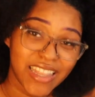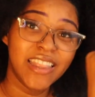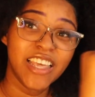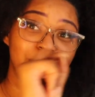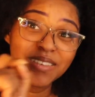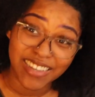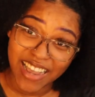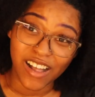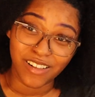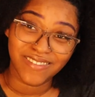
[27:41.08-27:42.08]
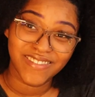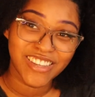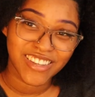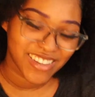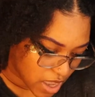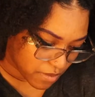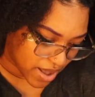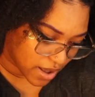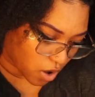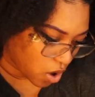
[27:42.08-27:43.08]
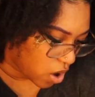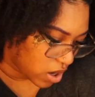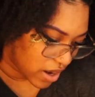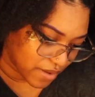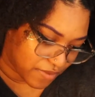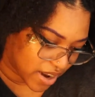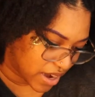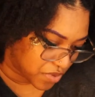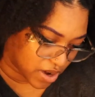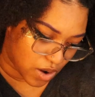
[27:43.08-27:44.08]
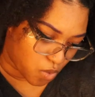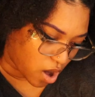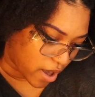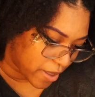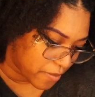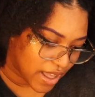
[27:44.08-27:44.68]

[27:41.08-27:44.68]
themselves. In my whole life, I never got why.